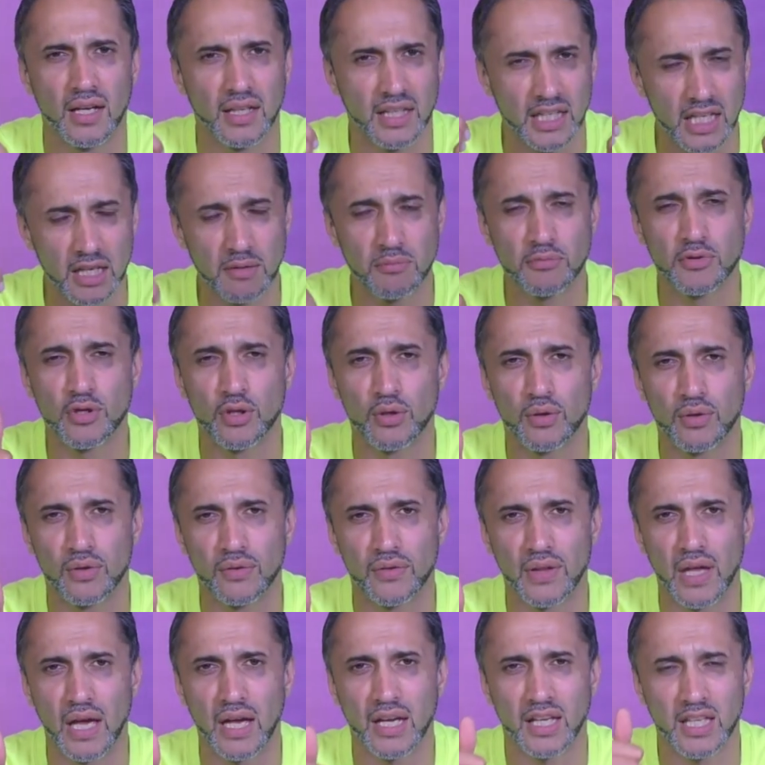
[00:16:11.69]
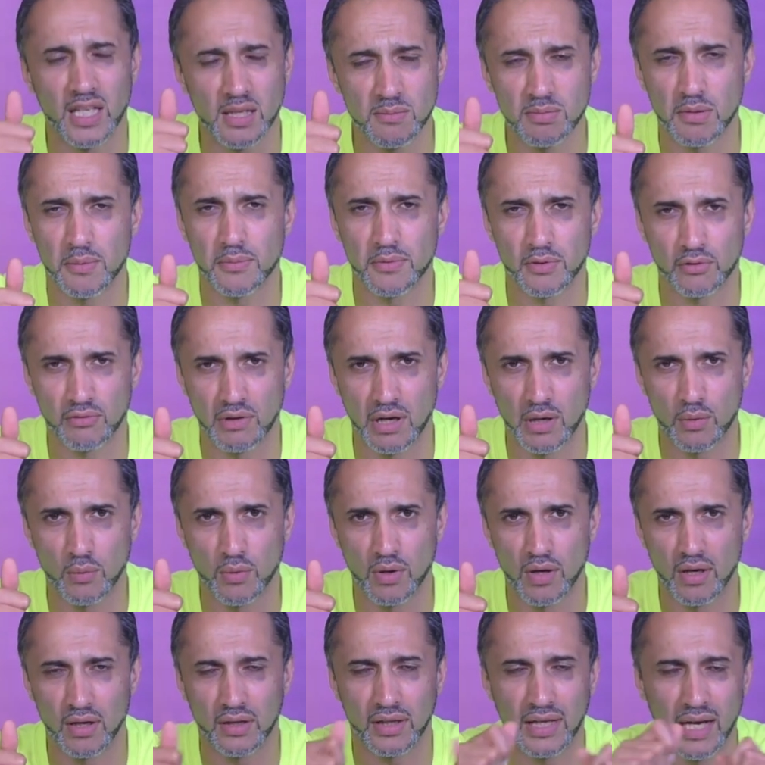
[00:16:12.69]
Keep doing that. Keep up the great
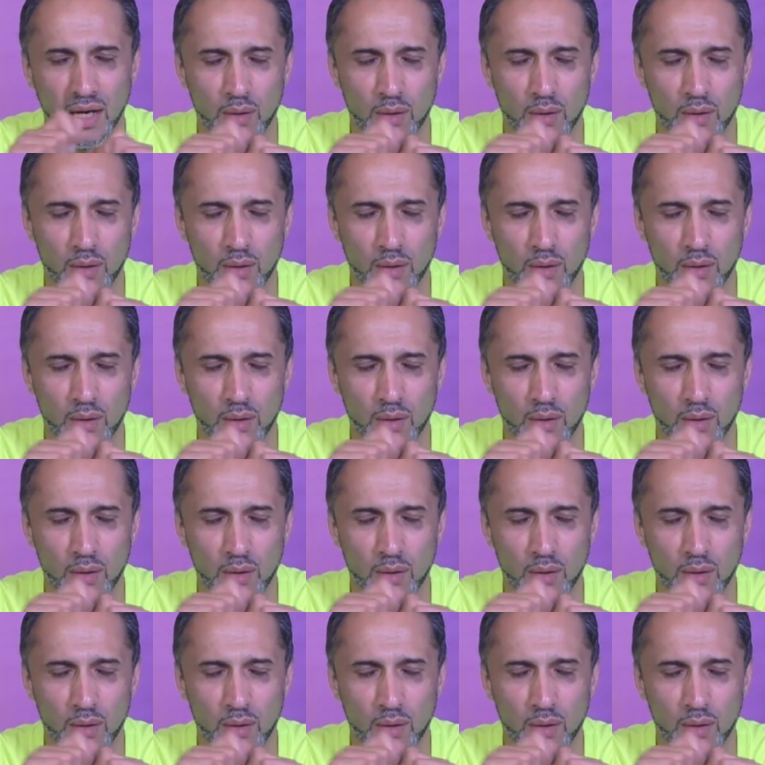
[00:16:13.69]
work